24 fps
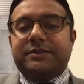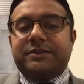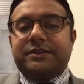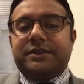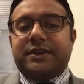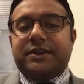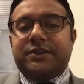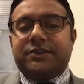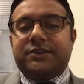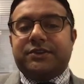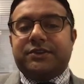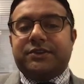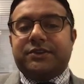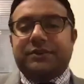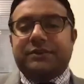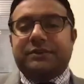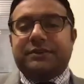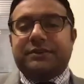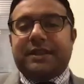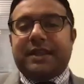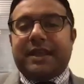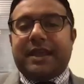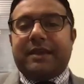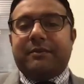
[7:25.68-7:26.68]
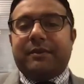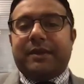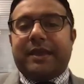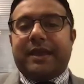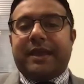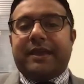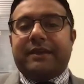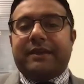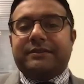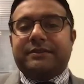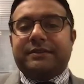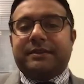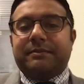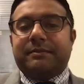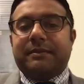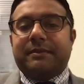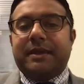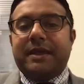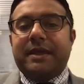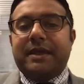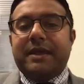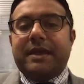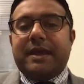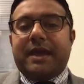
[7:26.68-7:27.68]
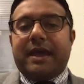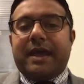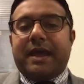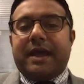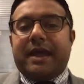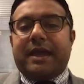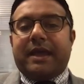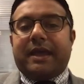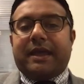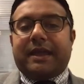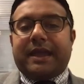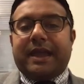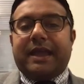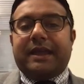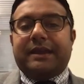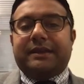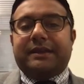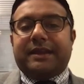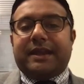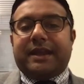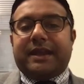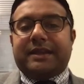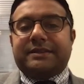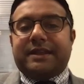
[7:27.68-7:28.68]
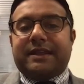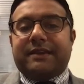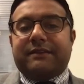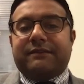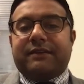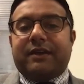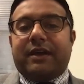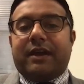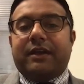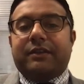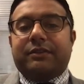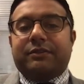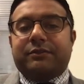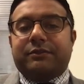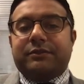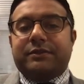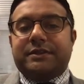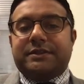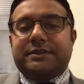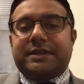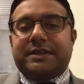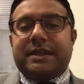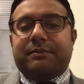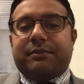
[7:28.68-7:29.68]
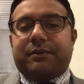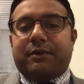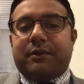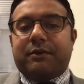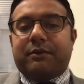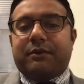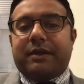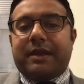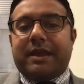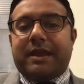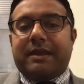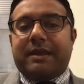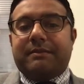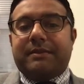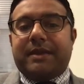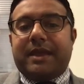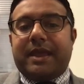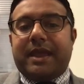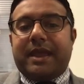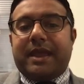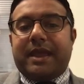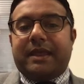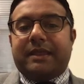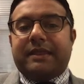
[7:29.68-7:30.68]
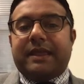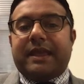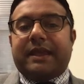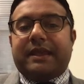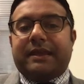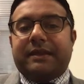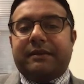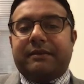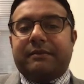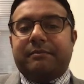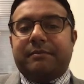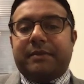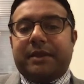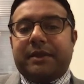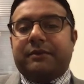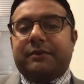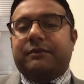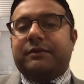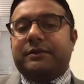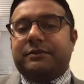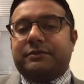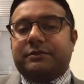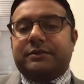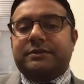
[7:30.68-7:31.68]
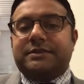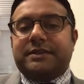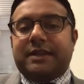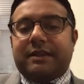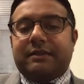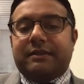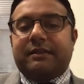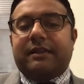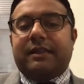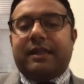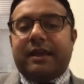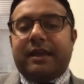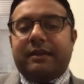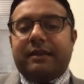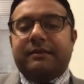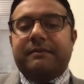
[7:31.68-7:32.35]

issues, that we have some contacts that have gone through the same program and that can be a resource down the line.